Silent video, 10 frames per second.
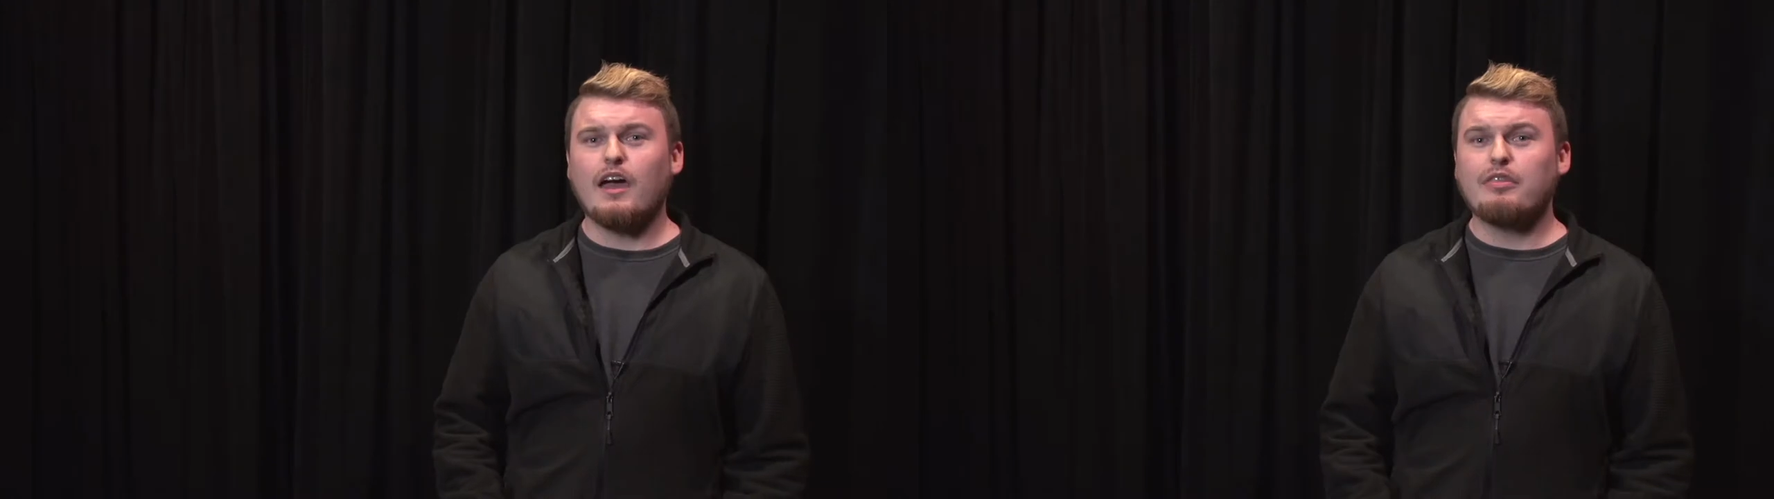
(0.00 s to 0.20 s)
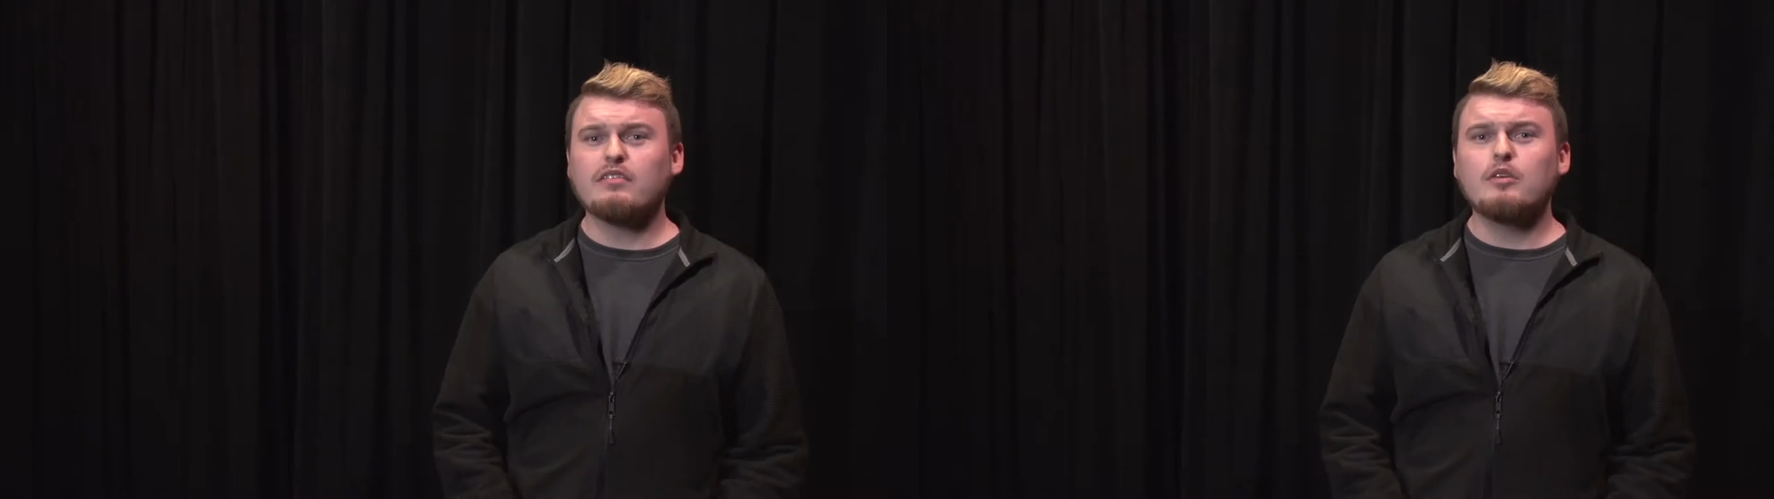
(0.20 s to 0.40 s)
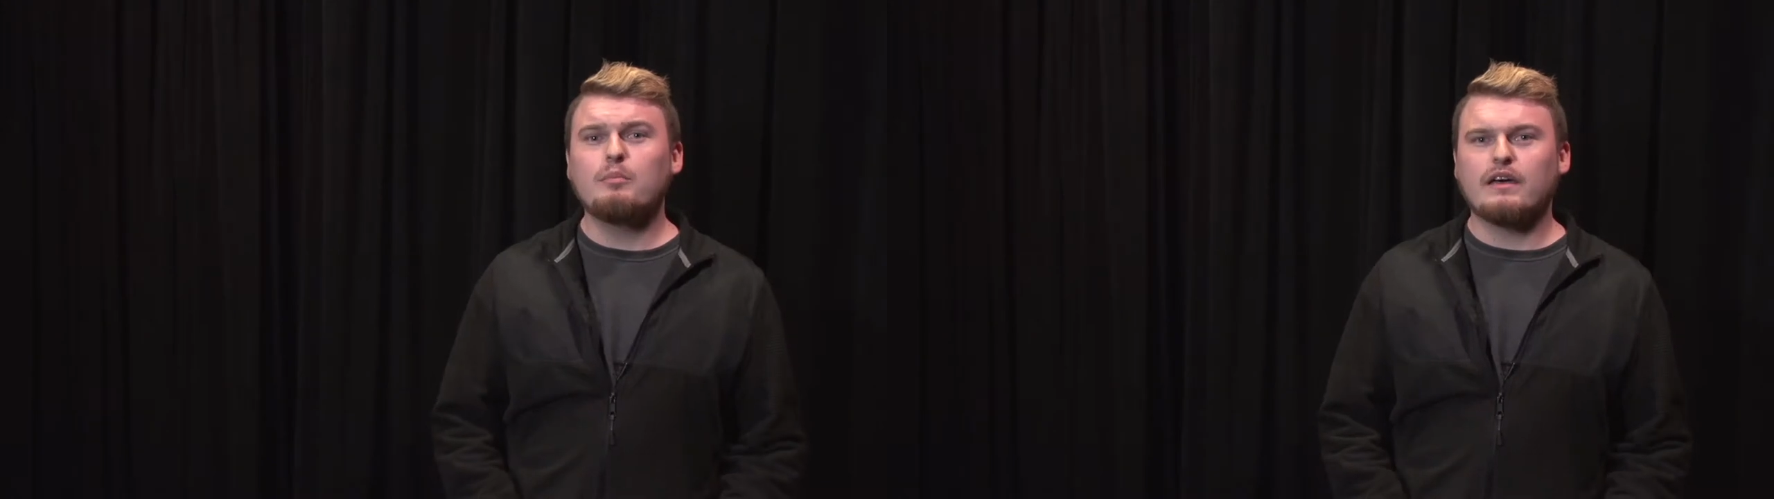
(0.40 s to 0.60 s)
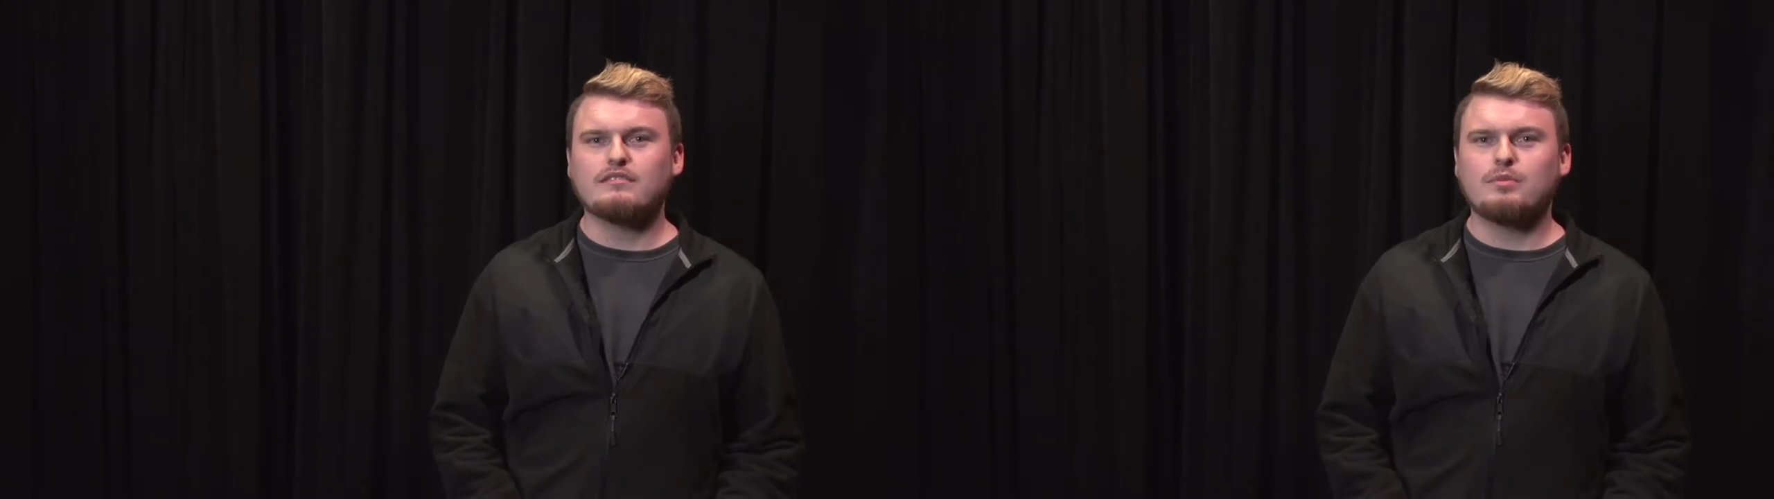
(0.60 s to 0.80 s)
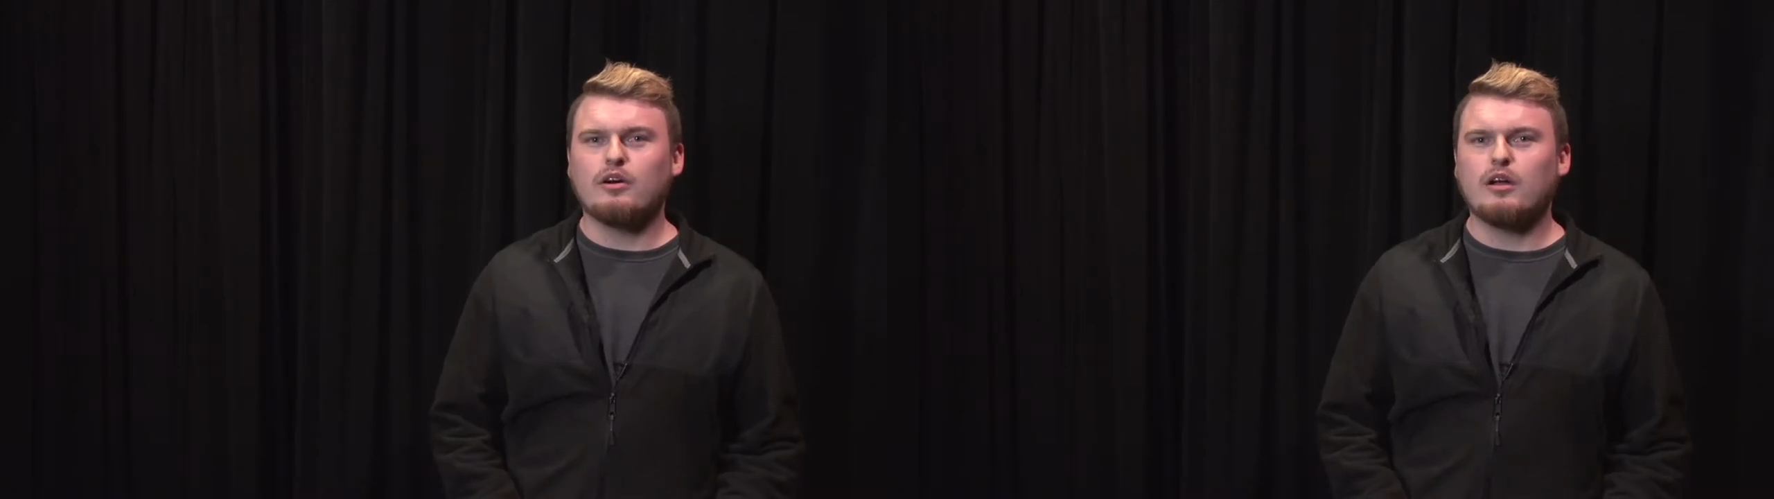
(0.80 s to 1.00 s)
I think the
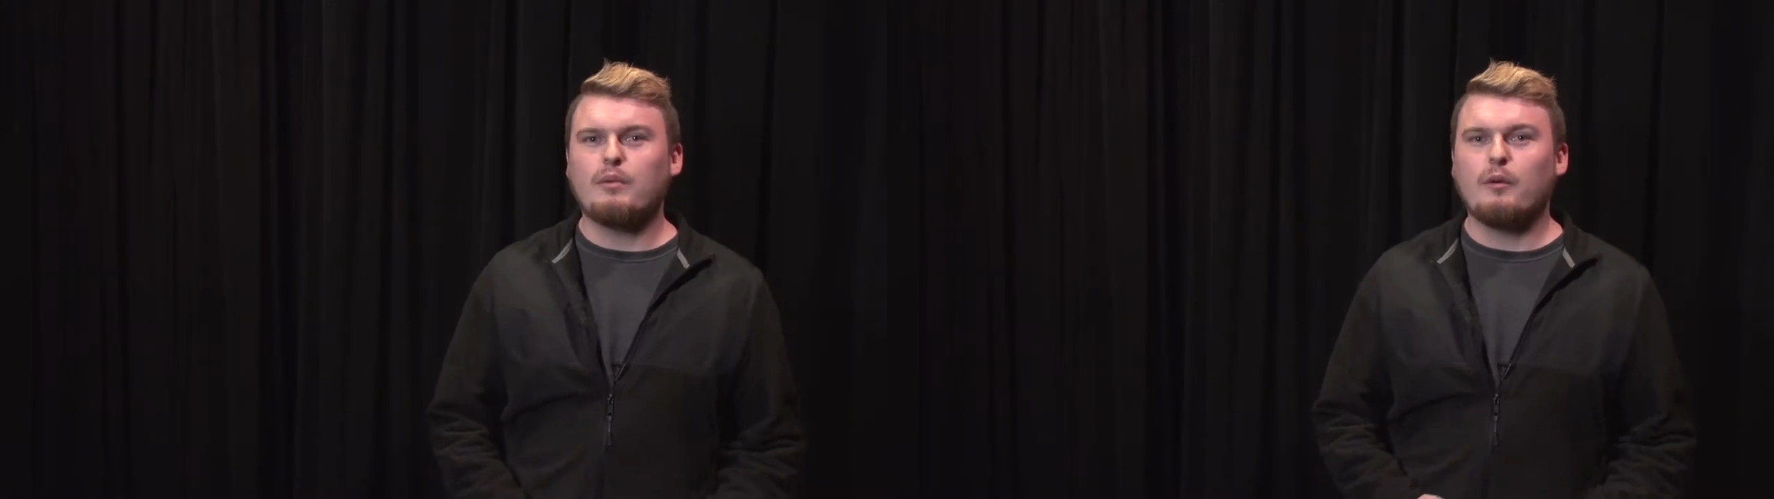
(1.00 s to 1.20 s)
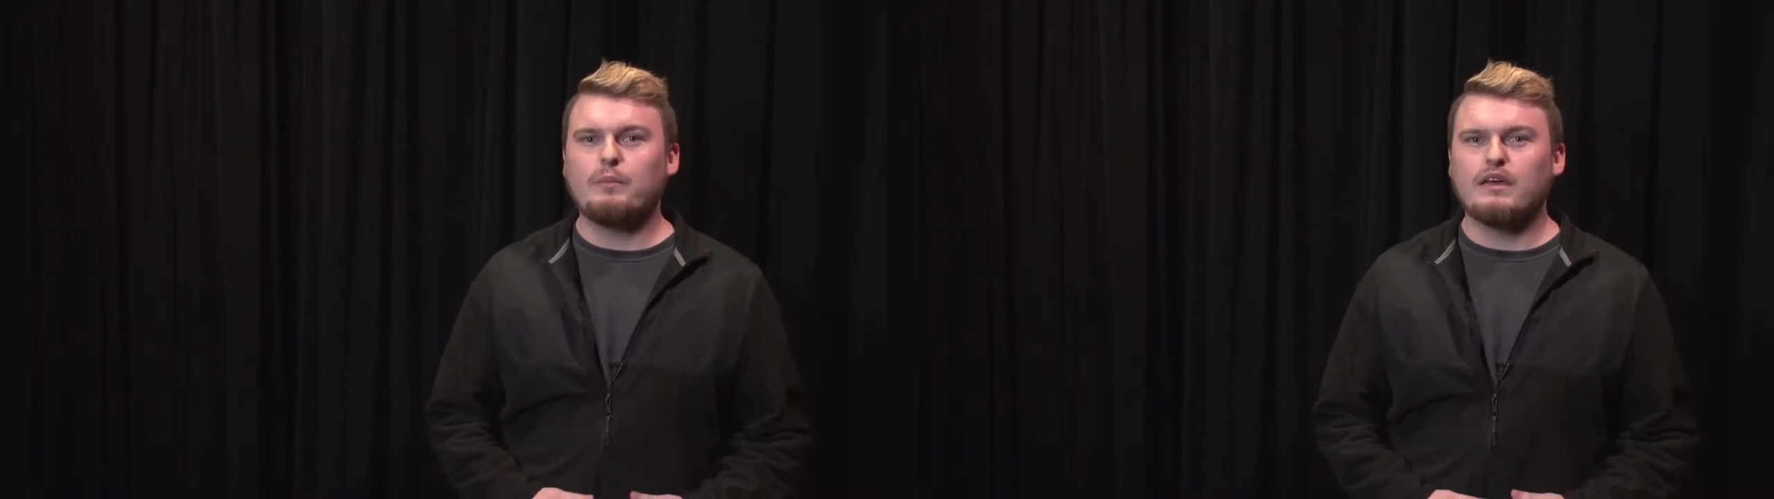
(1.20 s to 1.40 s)
best part about